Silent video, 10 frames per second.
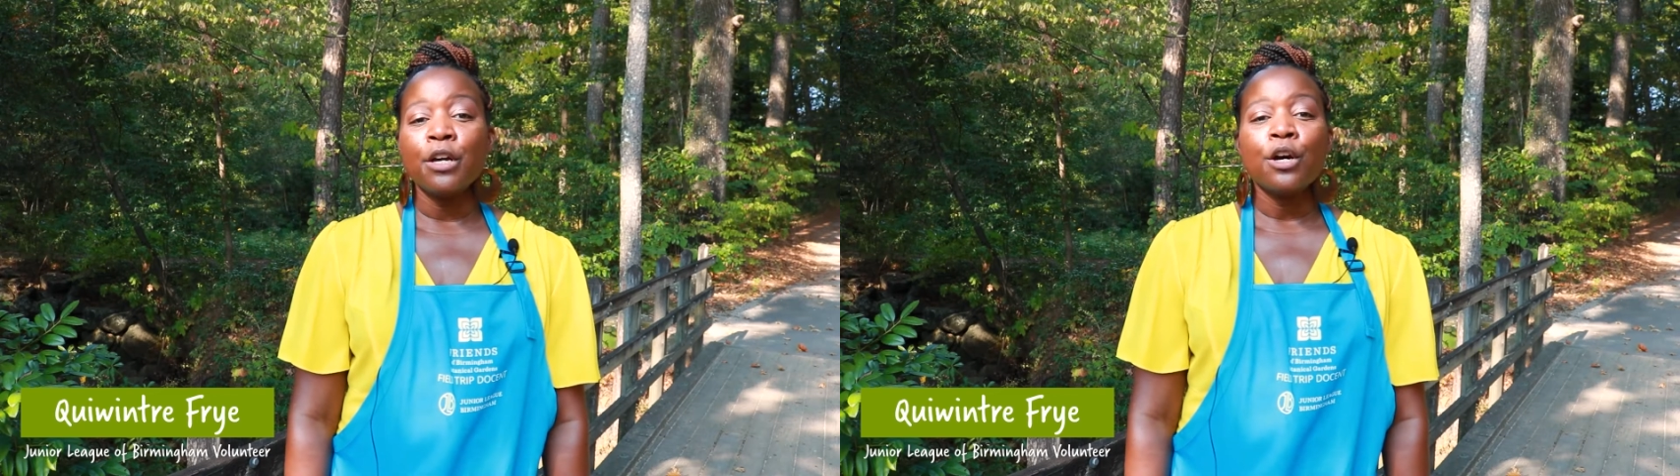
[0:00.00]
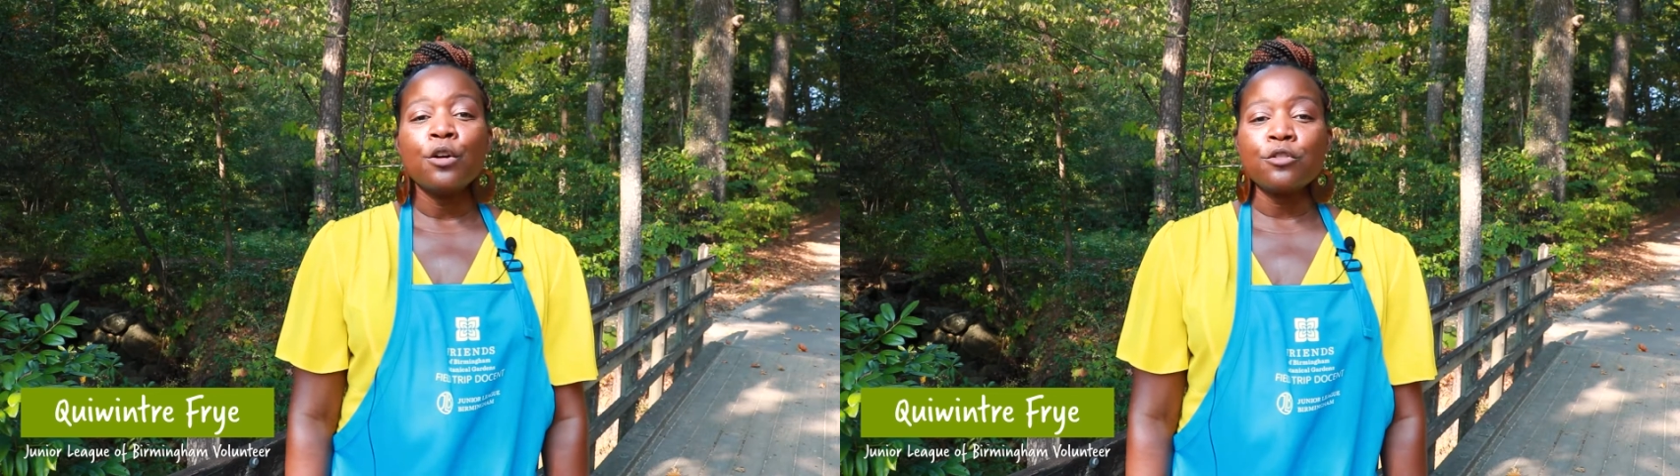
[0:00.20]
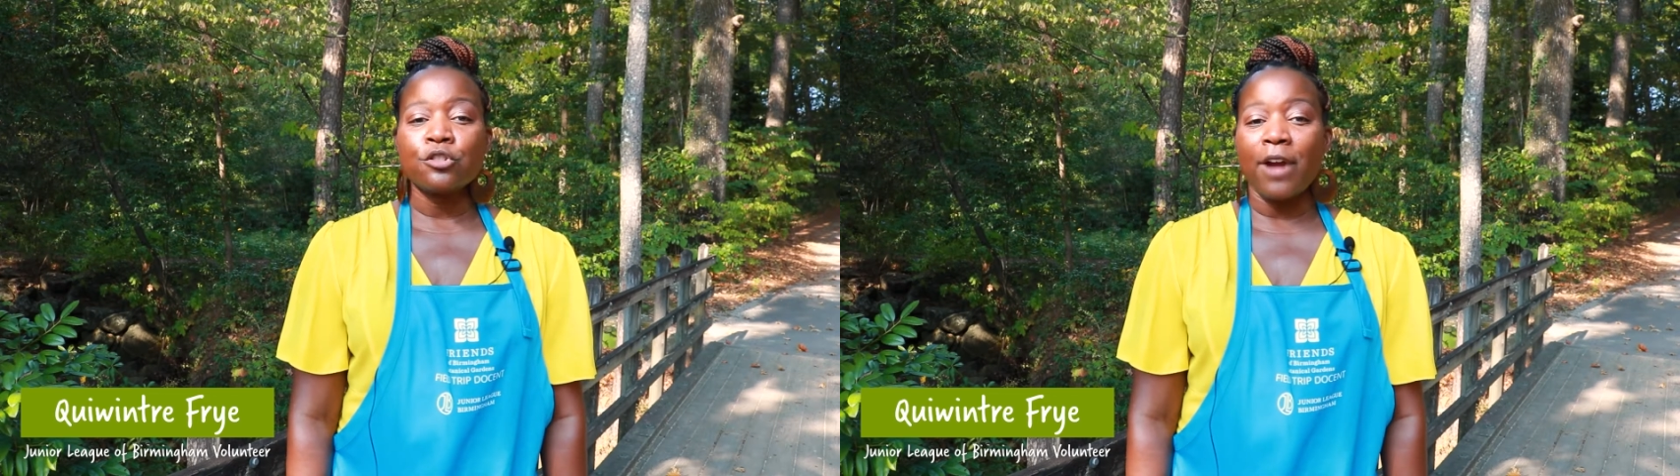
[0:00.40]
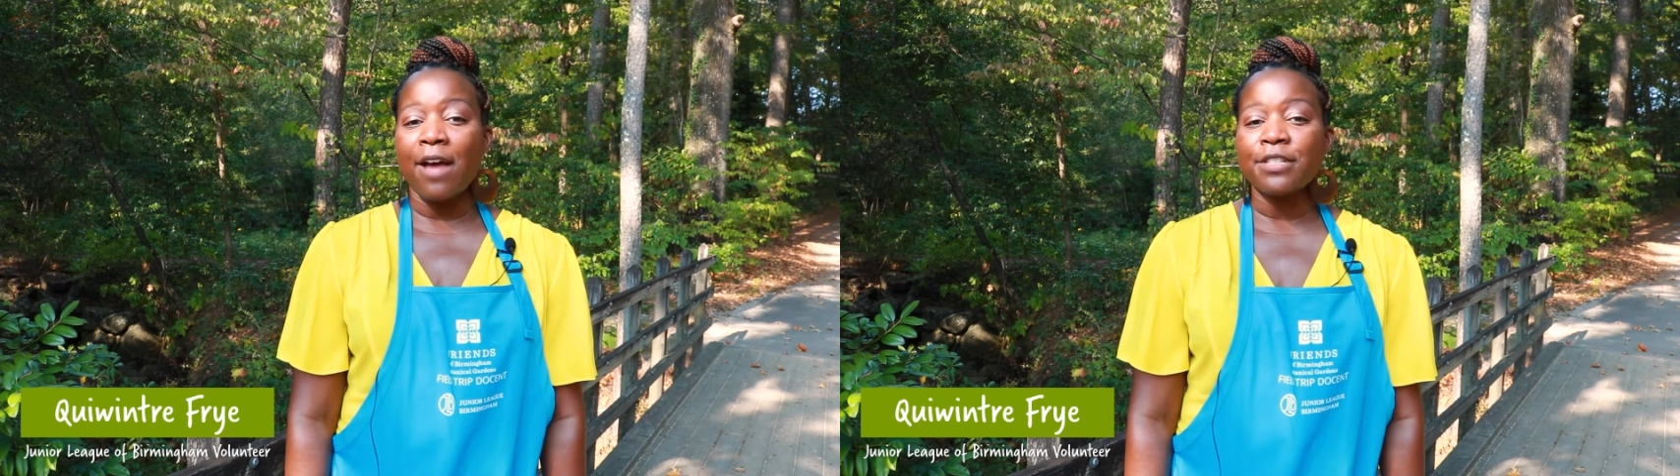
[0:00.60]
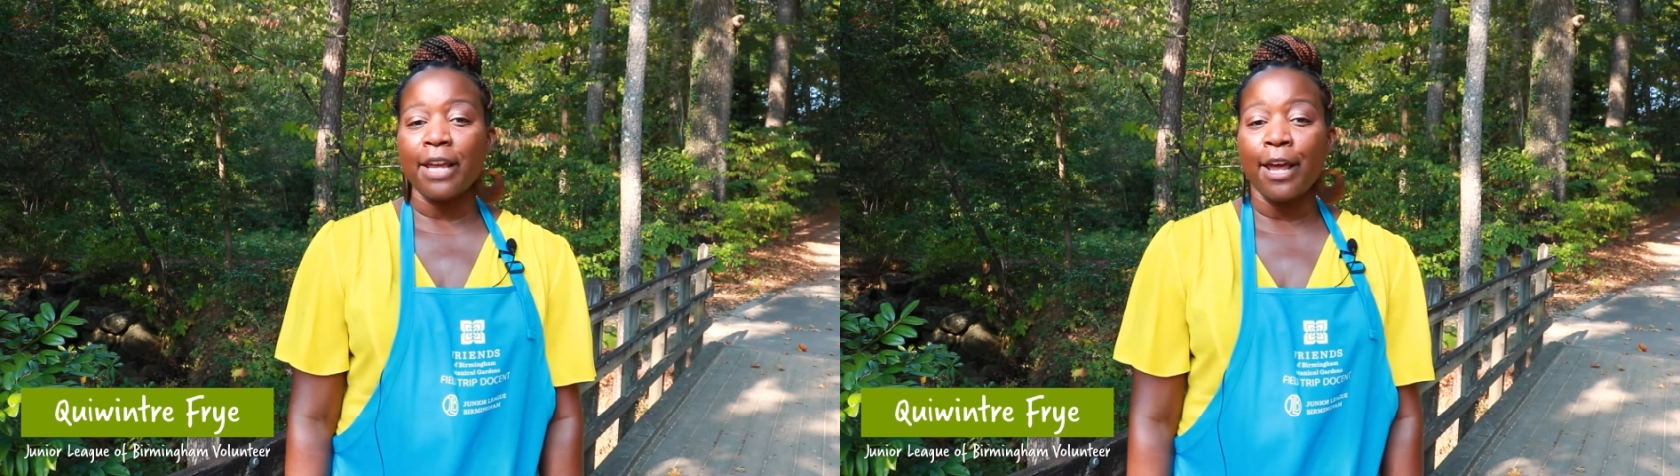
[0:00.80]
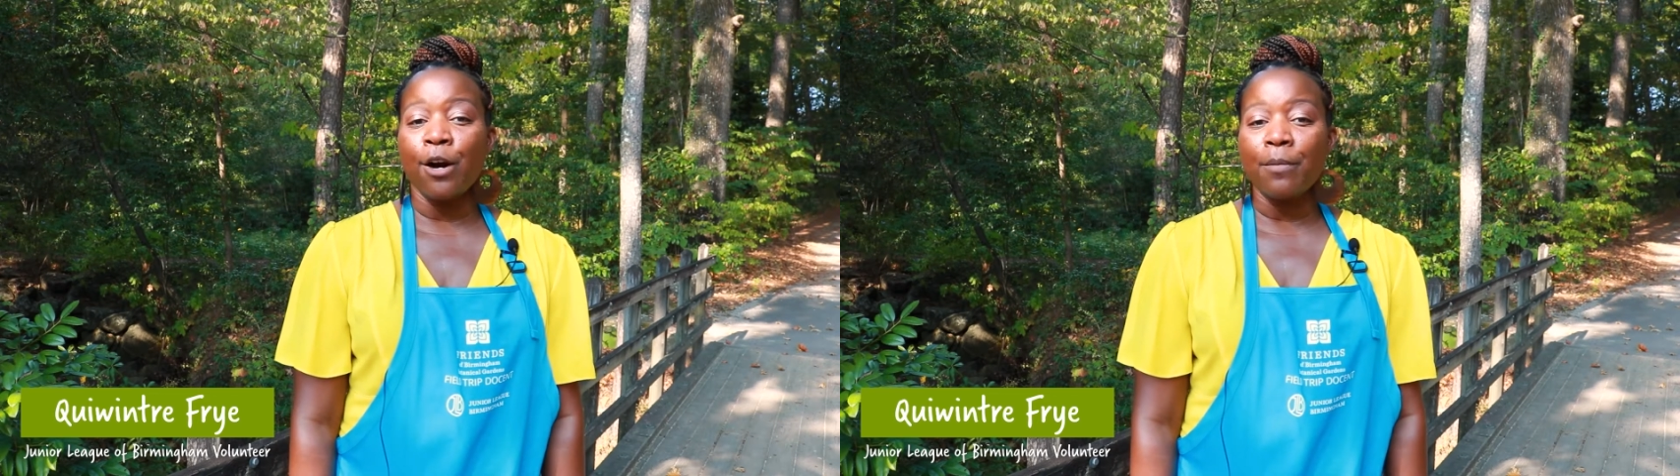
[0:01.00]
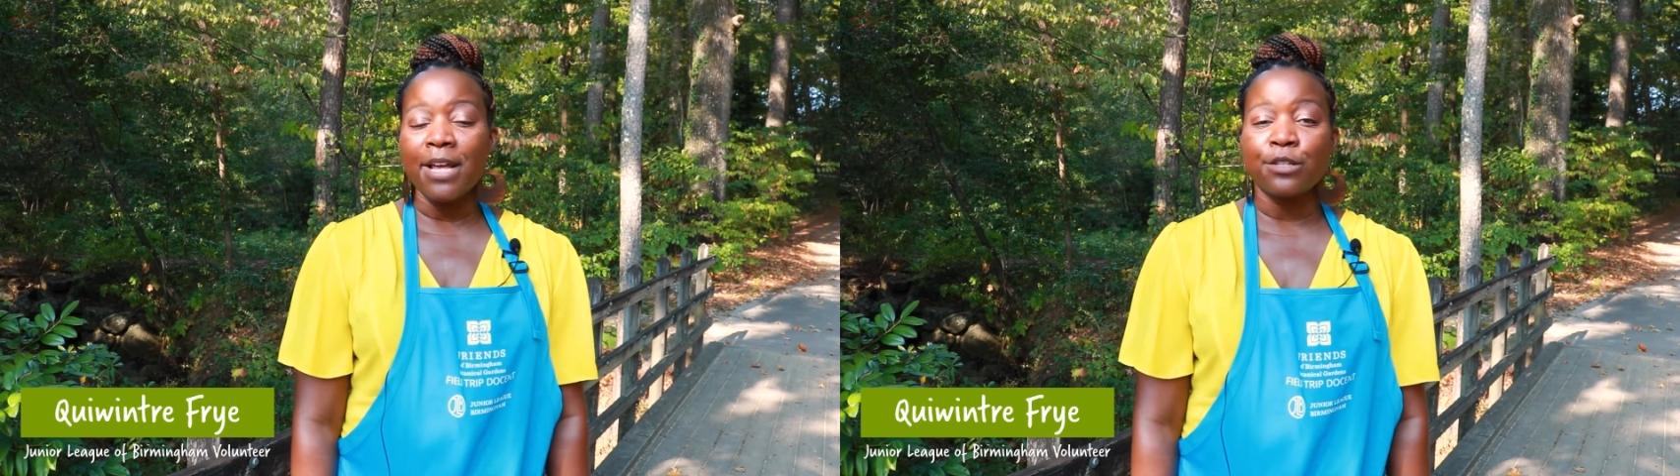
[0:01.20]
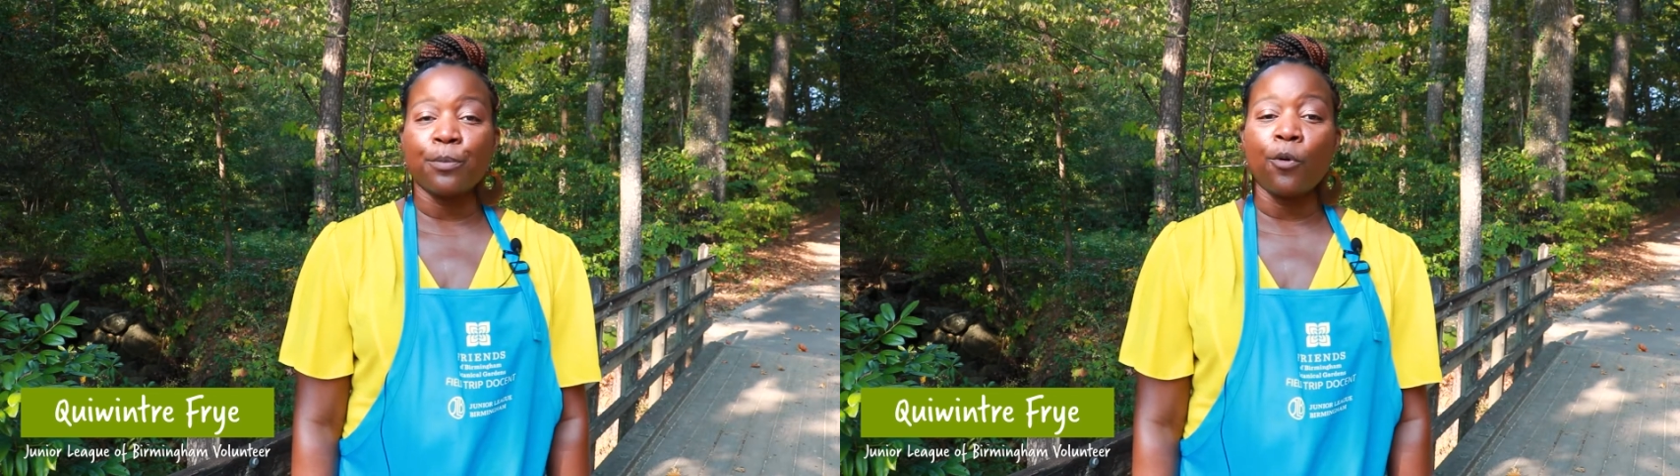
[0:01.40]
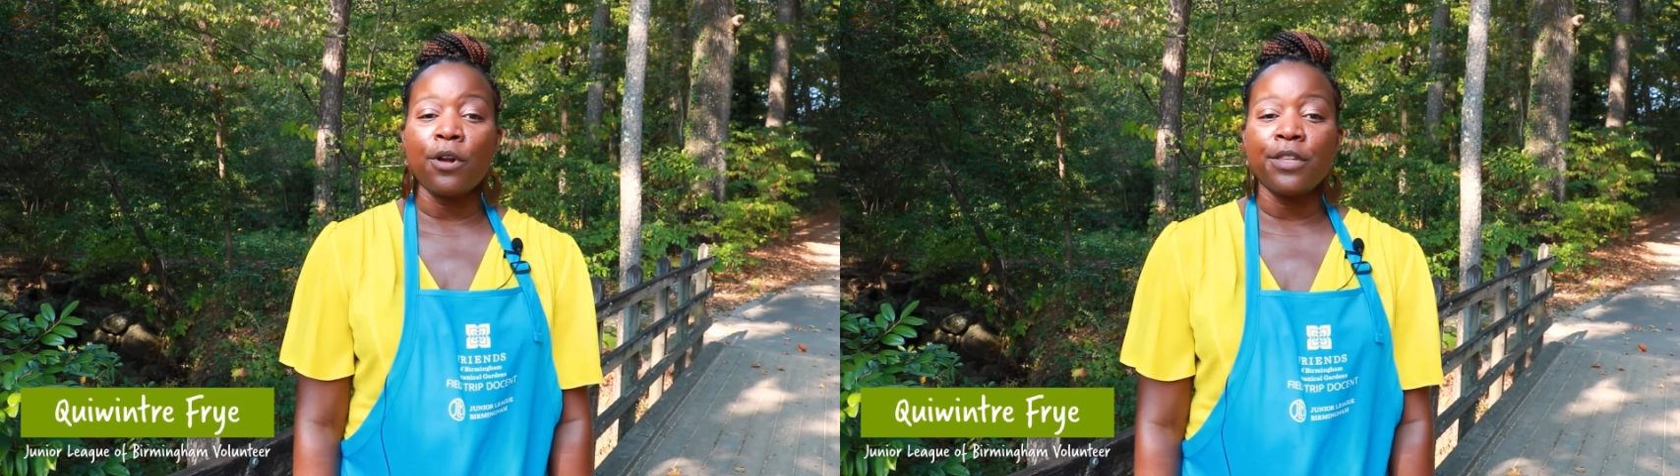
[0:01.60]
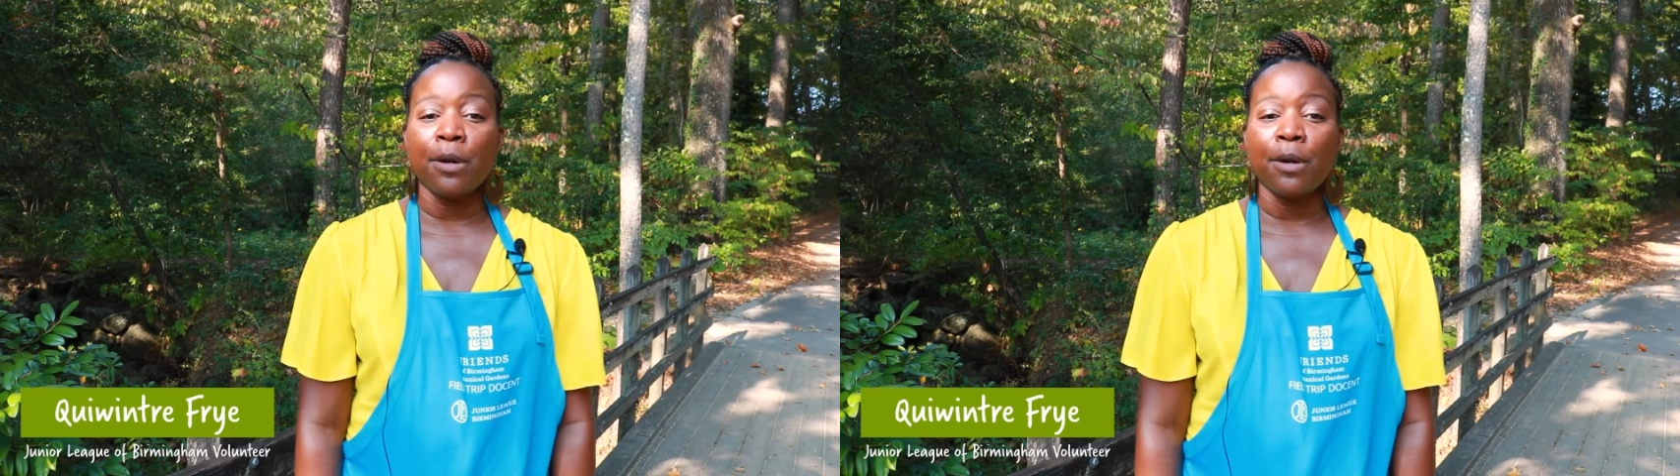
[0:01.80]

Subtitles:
who strive to help and support the